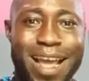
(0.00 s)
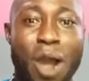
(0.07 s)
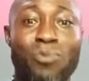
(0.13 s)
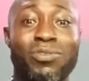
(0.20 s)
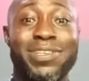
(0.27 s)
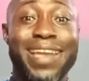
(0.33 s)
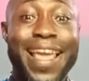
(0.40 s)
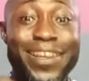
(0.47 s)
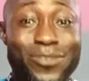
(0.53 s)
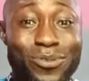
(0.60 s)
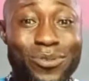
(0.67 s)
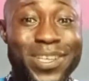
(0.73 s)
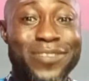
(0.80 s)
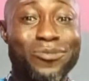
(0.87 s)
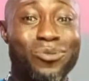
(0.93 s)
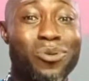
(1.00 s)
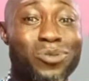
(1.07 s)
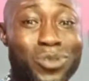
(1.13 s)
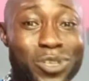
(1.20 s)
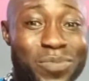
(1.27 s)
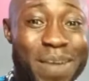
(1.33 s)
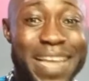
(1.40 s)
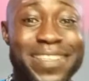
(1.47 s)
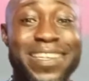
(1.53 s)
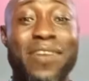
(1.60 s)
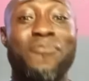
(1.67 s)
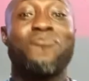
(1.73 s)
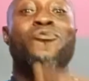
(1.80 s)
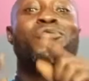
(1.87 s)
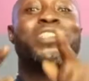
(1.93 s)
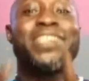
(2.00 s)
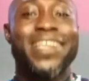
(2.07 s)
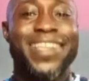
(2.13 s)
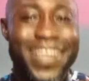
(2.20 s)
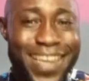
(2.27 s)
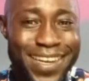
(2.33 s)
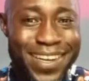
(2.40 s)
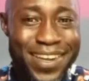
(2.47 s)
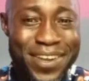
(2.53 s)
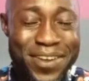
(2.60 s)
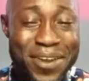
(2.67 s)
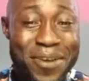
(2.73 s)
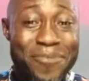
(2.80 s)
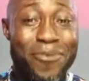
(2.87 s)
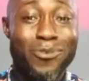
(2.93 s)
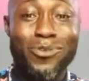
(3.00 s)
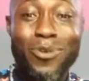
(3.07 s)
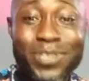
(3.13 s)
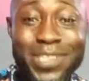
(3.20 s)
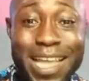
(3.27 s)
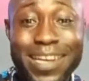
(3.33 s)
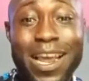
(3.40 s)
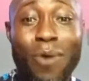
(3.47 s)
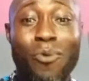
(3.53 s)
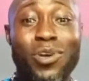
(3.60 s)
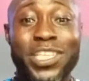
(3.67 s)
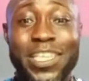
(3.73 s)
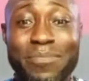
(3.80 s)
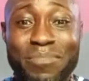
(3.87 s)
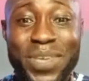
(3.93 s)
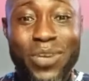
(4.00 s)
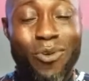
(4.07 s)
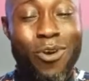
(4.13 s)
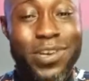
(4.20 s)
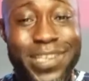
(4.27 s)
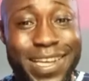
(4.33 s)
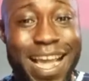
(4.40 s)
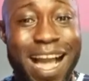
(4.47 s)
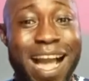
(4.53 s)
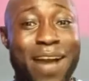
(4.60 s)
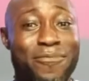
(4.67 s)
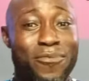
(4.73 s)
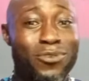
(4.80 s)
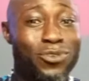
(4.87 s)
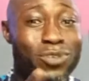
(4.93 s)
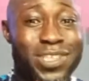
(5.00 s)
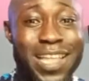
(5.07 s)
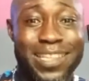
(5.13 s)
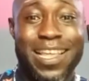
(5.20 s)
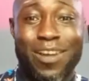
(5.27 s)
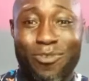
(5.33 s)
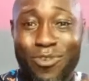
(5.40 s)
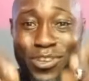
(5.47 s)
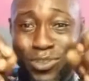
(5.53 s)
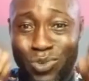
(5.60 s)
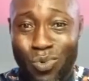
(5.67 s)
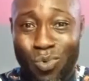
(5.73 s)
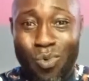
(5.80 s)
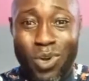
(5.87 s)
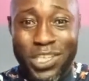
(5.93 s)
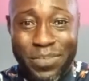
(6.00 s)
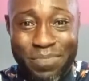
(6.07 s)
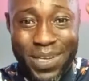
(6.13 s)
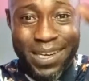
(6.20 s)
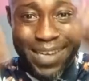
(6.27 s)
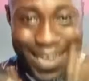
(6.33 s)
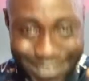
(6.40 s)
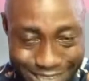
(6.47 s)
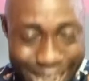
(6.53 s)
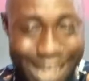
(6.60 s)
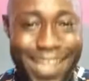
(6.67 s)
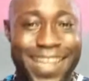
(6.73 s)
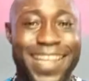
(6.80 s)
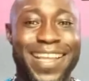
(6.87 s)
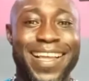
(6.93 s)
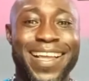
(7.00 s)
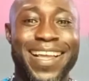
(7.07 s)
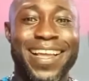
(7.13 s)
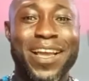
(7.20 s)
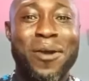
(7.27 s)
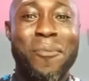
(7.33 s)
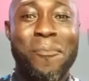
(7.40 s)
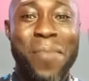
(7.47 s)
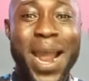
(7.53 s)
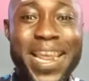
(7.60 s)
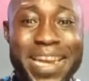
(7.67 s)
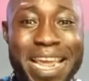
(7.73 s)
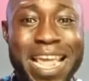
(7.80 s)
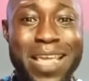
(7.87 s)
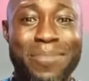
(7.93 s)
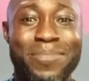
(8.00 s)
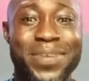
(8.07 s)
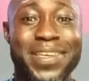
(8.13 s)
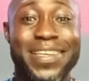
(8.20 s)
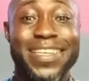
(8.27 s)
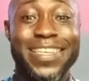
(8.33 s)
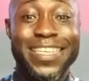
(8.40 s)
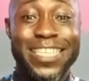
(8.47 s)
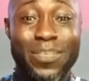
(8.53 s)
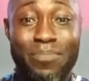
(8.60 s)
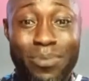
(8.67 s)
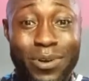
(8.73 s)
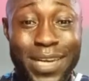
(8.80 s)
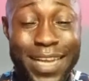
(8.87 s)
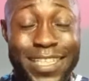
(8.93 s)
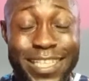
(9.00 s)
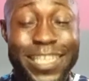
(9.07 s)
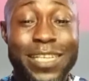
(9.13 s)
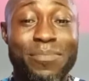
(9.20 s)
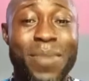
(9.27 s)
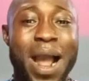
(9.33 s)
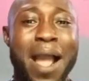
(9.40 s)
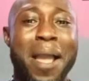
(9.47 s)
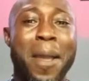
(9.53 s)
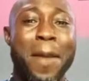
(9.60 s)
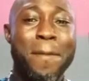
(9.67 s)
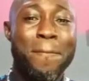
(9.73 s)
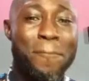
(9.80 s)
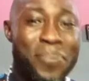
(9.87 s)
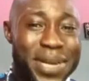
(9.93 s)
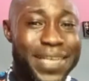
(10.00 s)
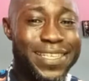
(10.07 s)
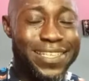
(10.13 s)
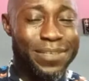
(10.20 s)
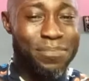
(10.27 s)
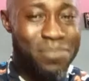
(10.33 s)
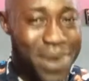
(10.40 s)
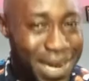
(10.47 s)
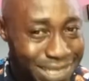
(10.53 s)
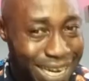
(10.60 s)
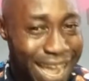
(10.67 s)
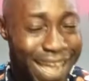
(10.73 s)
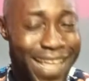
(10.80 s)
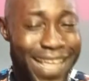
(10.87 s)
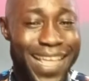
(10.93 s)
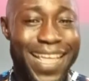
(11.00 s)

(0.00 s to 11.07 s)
I would like to introduce myself once again for those that are watching me on here and for those that are going to watch me later. My name is Brother Chima, Prince Mata.